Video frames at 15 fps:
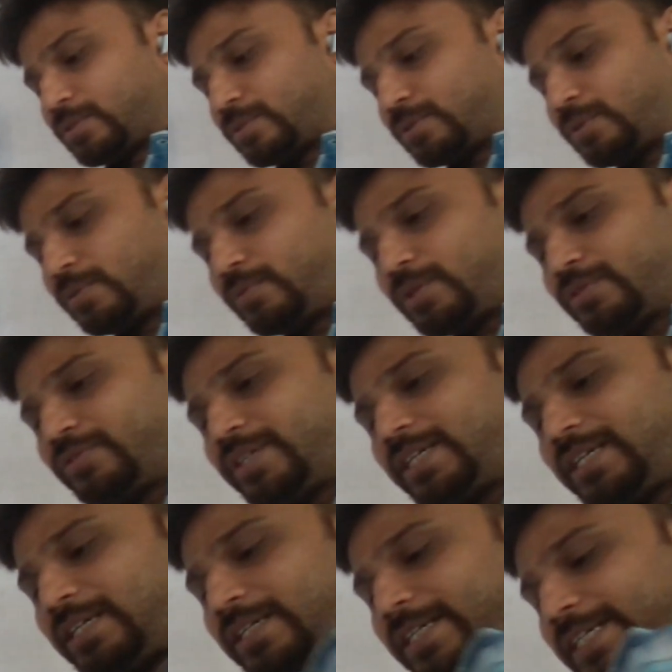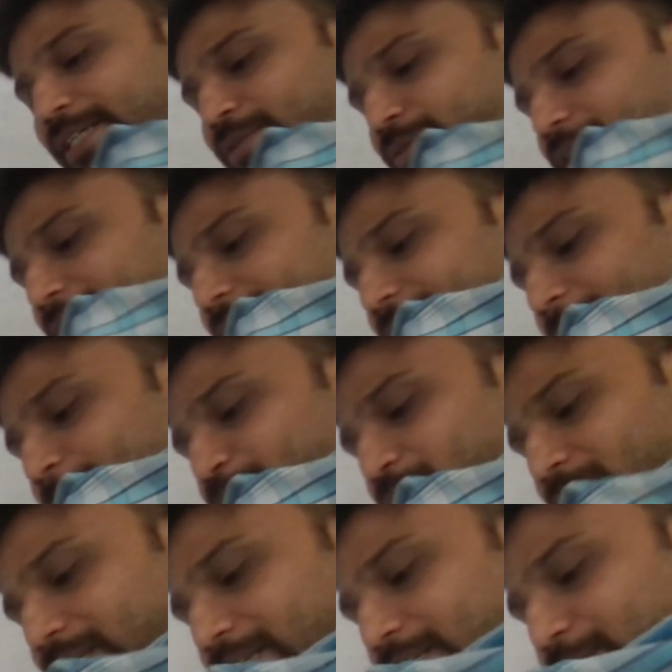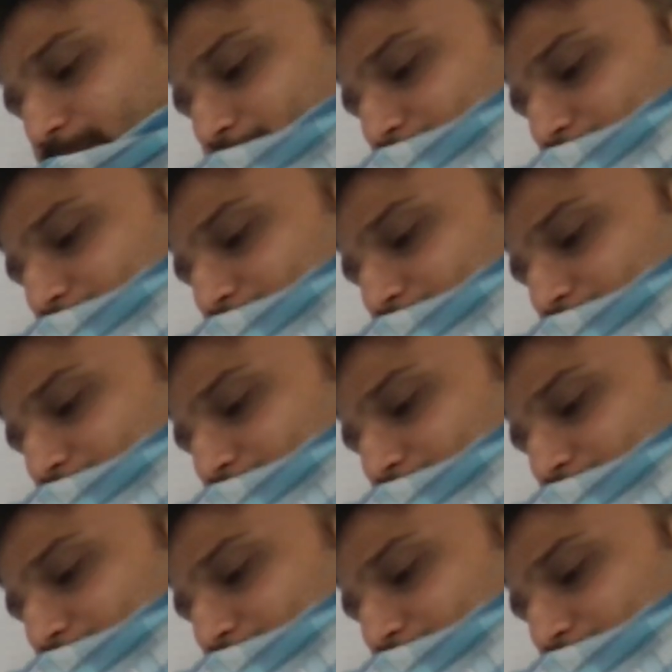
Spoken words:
So what we are learning today is